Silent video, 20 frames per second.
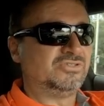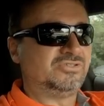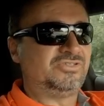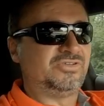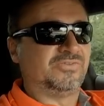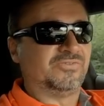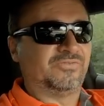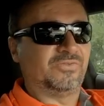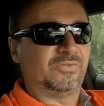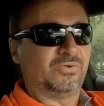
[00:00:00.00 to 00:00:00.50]

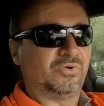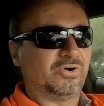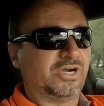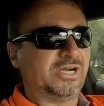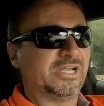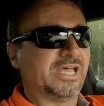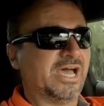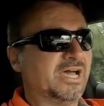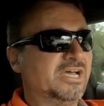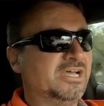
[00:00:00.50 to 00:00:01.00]
to
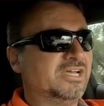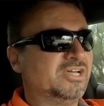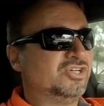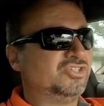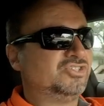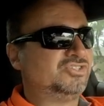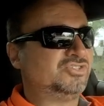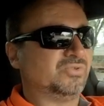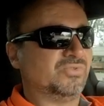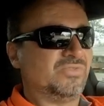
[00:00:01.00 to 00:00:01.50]
Florida.
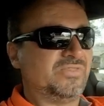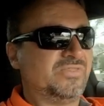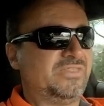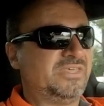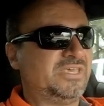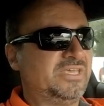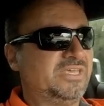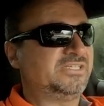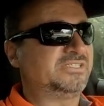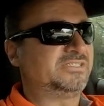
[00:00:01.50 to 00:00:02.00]
So
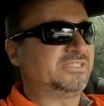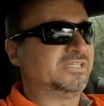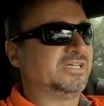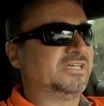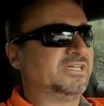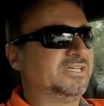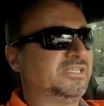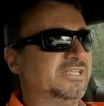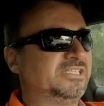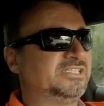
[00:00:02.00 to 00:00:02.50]
these,
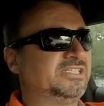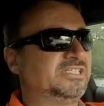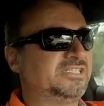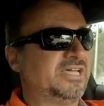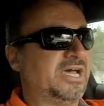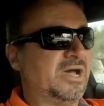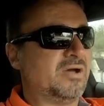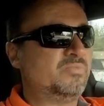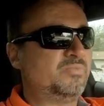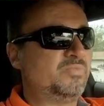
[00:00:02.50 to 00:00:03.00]
this is
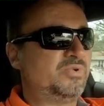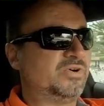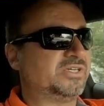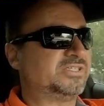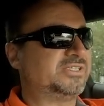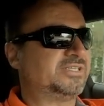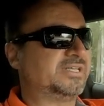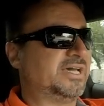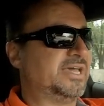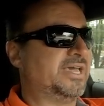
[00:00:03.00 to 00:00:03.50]
how
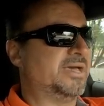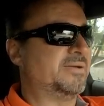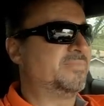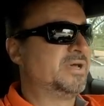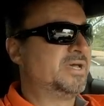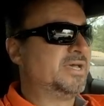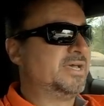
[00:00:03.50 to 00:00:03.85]
impressed I am.